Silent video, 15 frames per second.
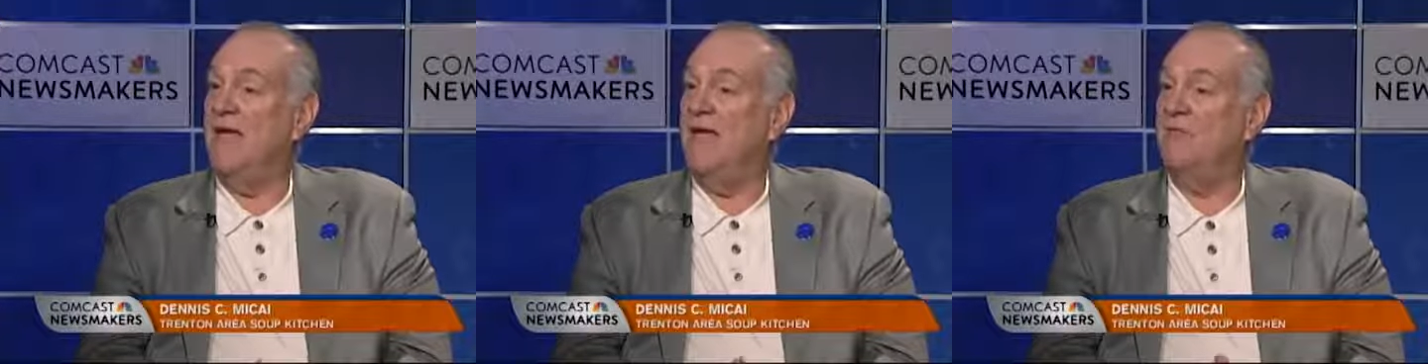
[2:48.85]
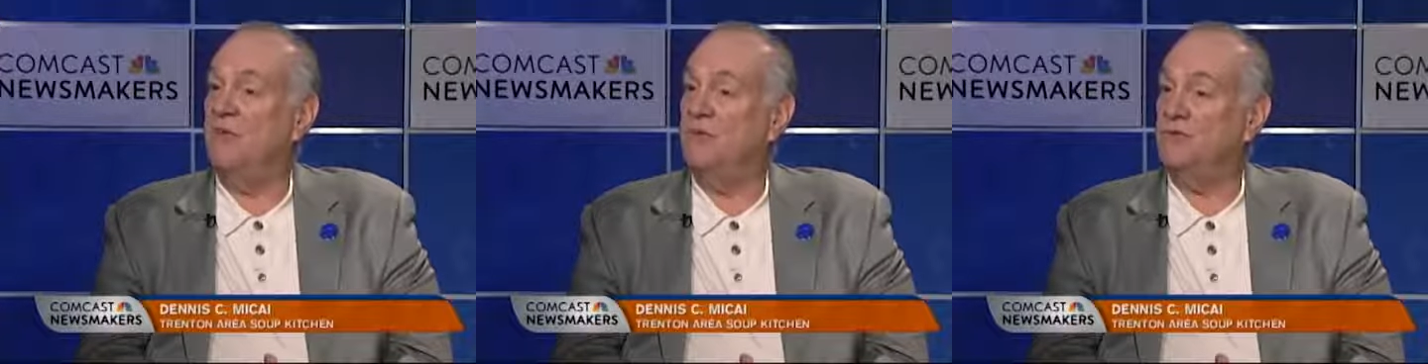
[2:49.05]

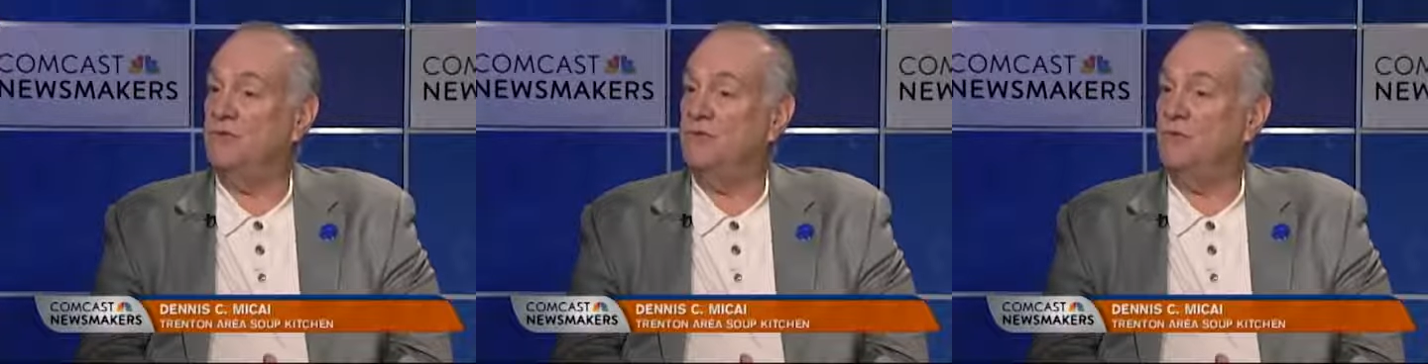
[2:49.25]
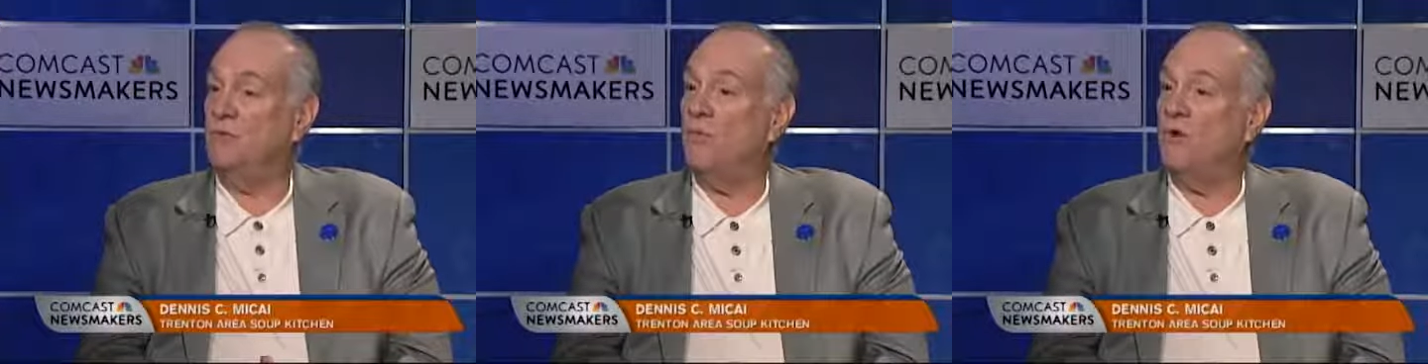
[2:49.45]
and most
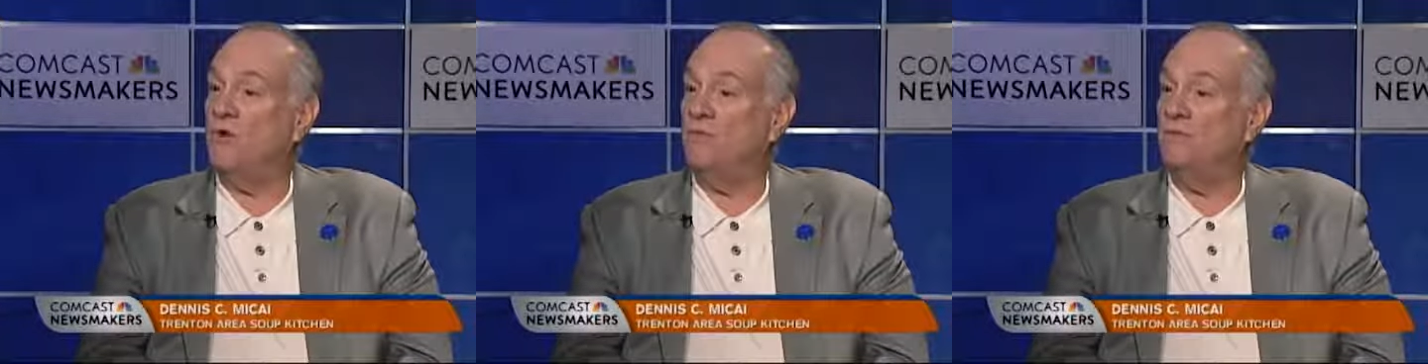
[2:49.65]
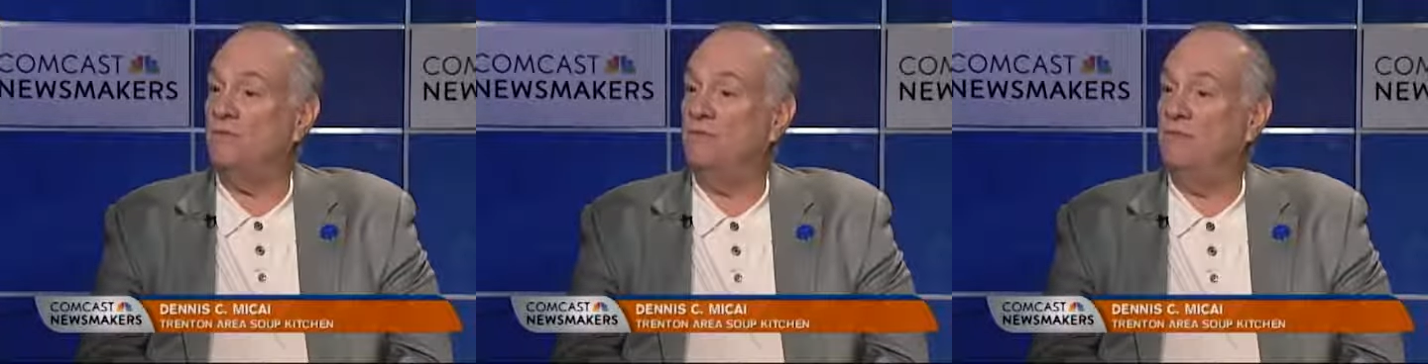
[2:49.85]
of their
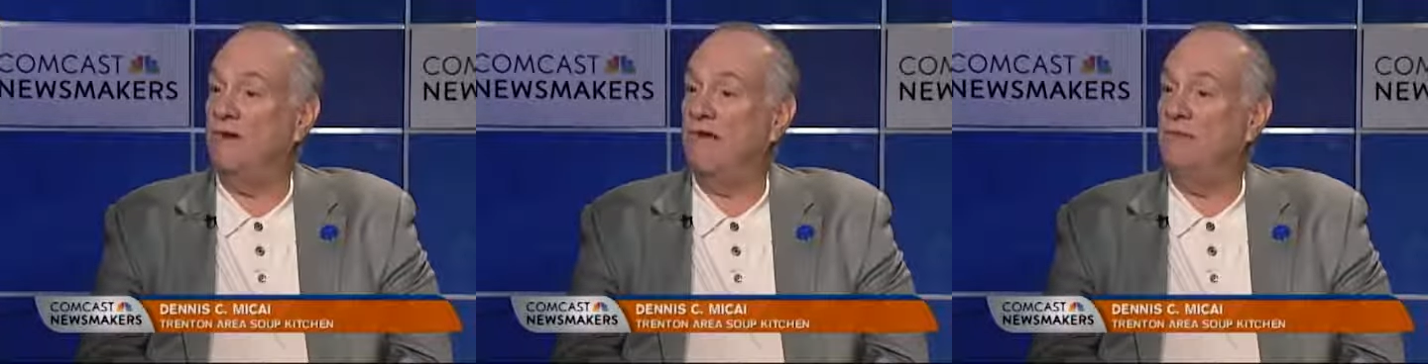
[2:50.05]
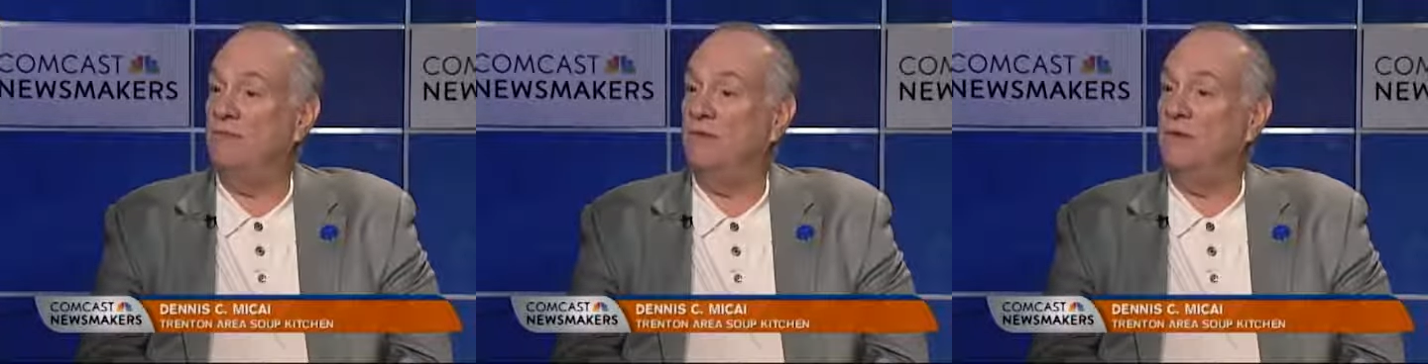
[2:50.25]
works are
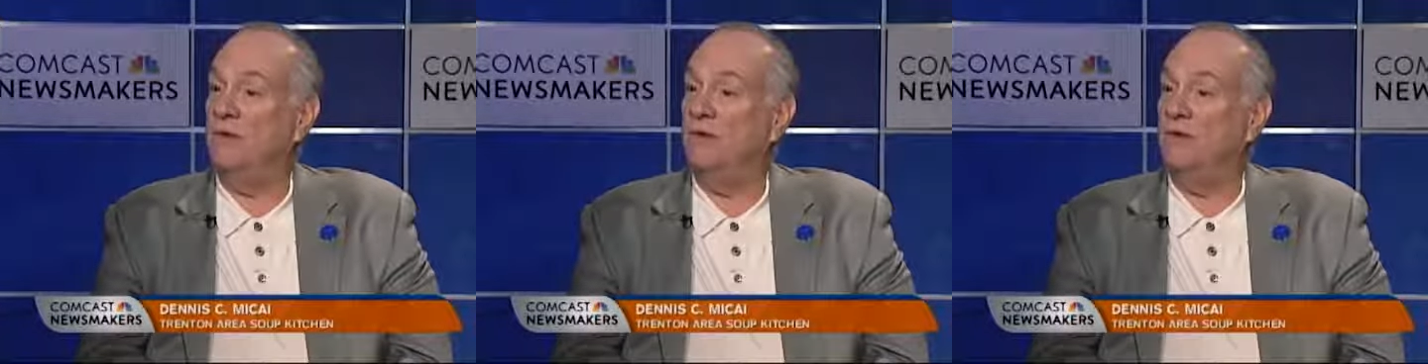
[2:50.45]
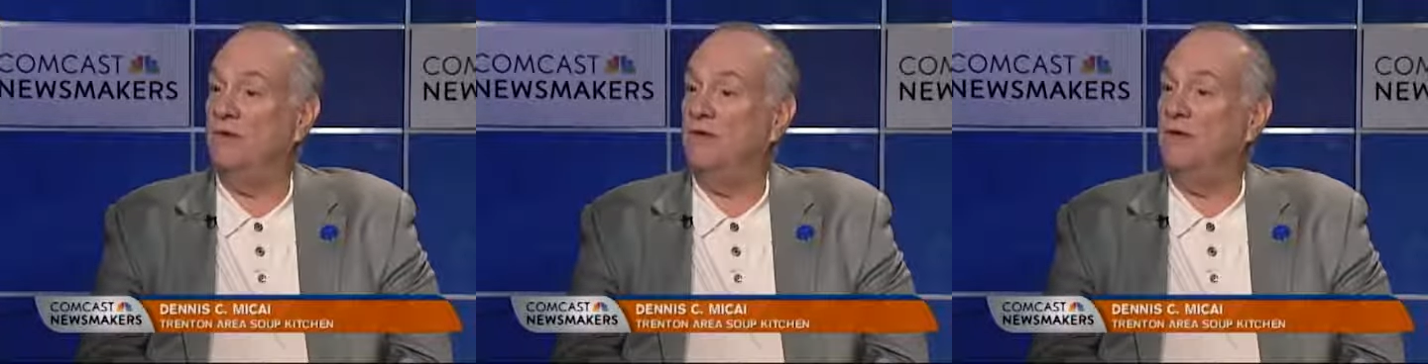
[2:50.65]
available
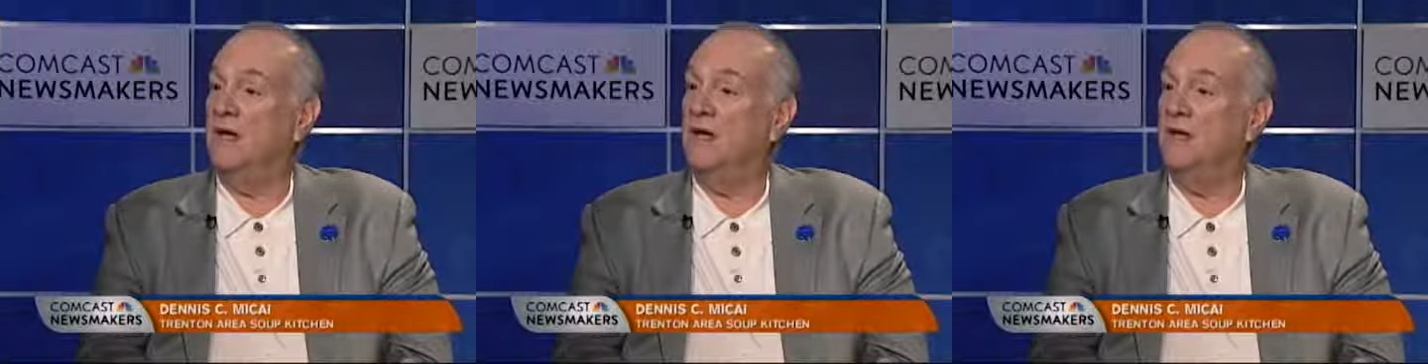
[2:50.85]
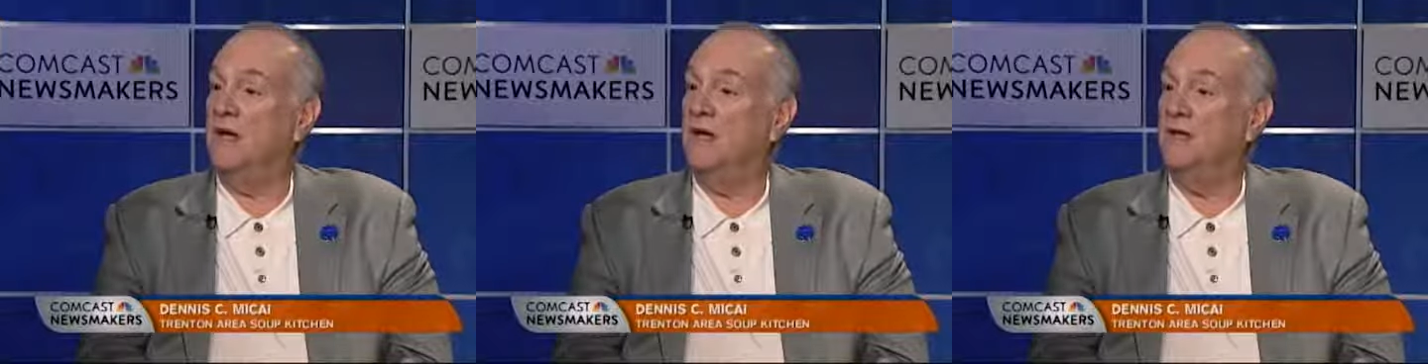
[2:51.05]
on
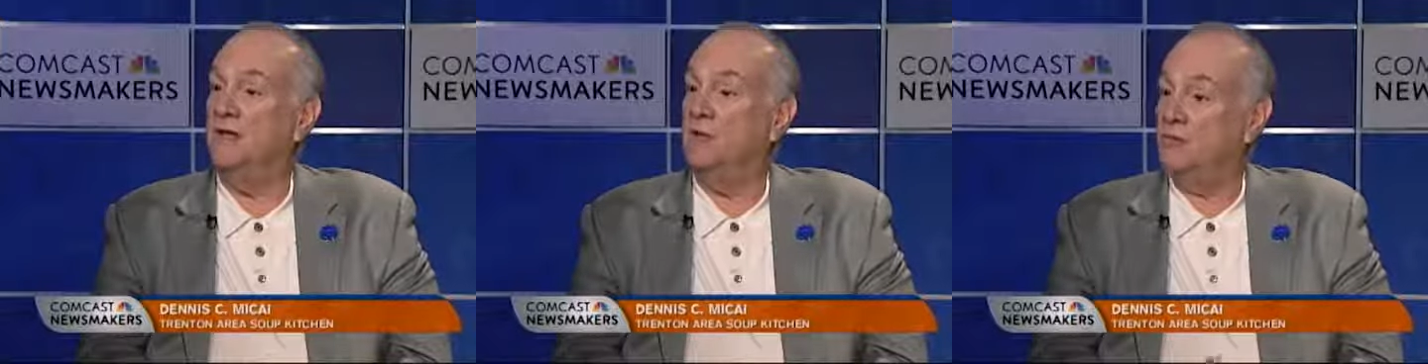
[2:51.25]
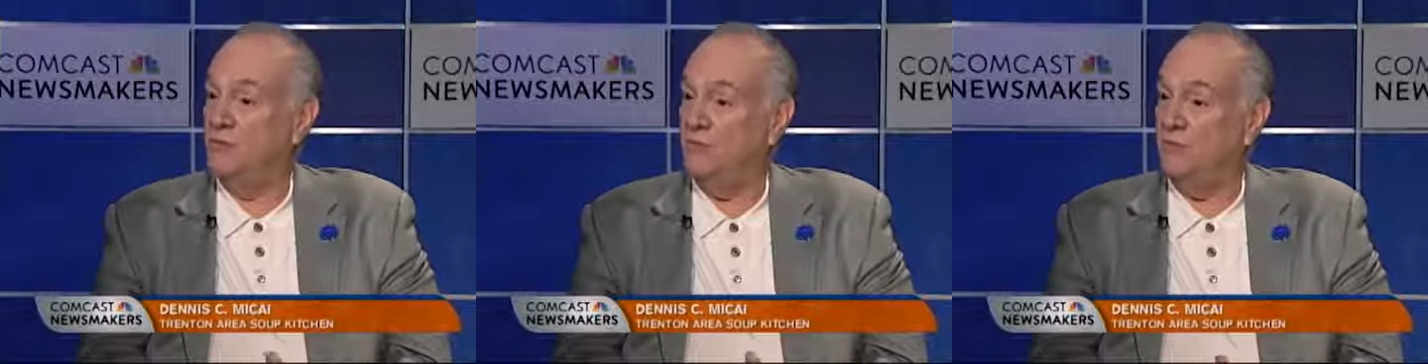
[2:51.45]

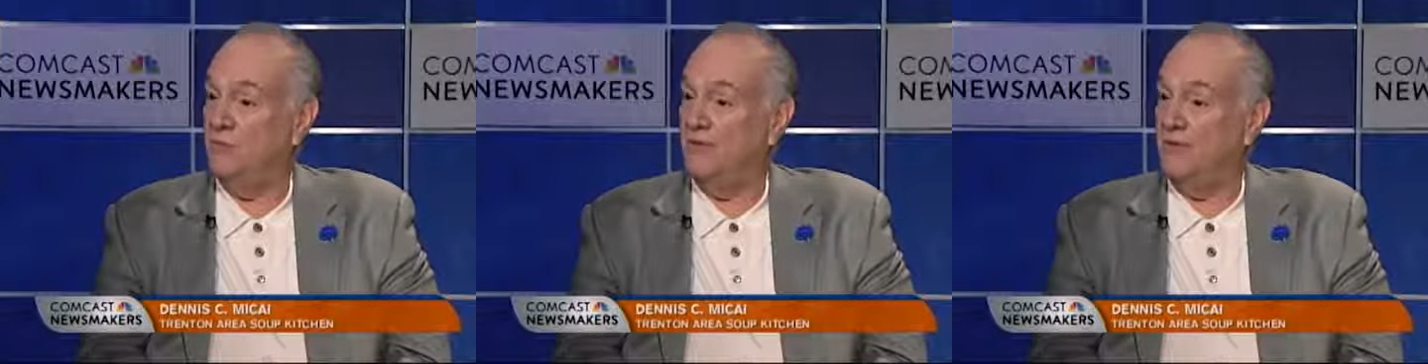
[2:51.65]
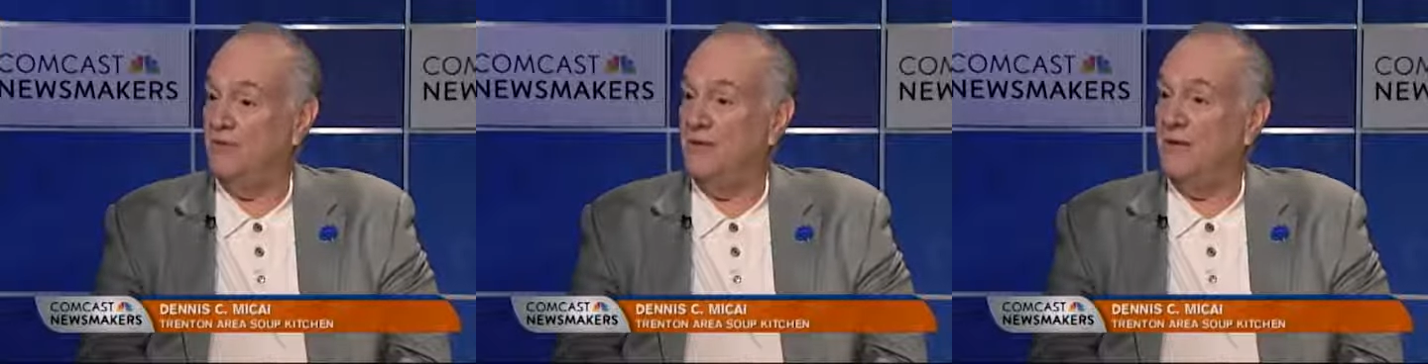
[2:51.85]
YouTube.